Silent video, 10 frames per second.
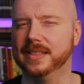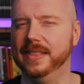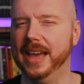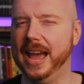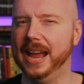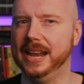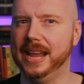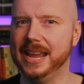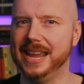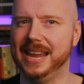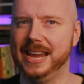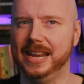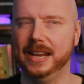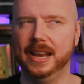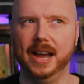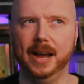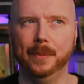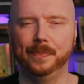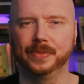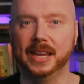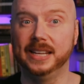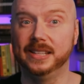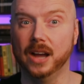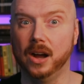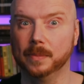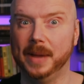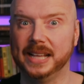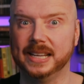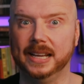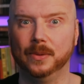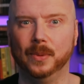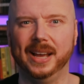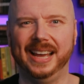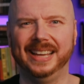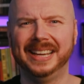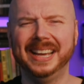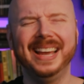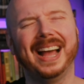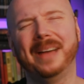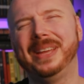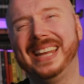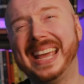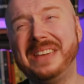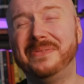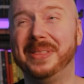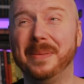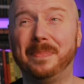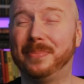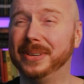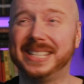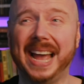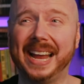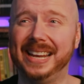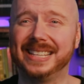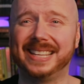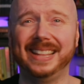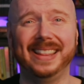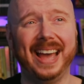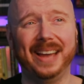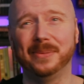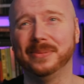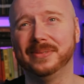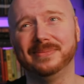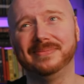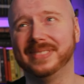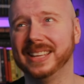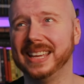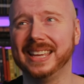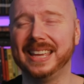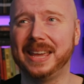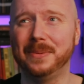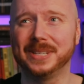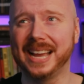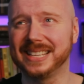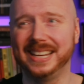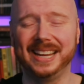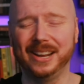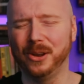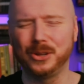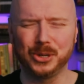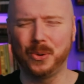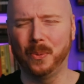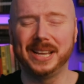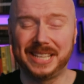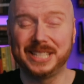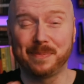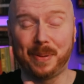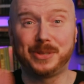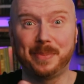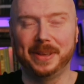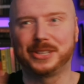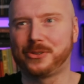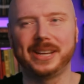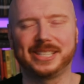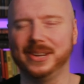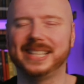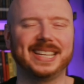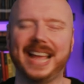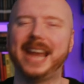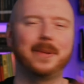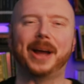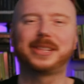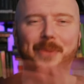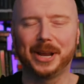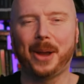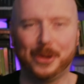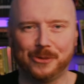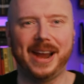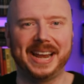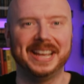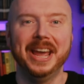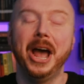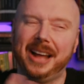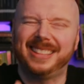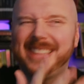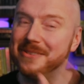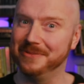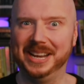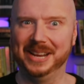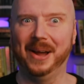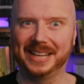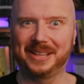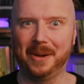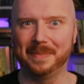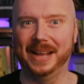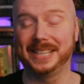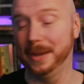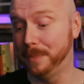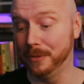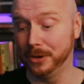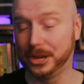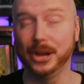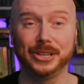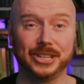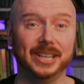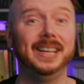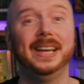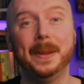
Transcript: than in um, in Dark Matter, where I mean, even the protagonist in that he was acting in illogical ways. He's supposed to be this great scientist. Anyway, I don't want to go on a rant. I didn't really like Dark Matter, but Recursion,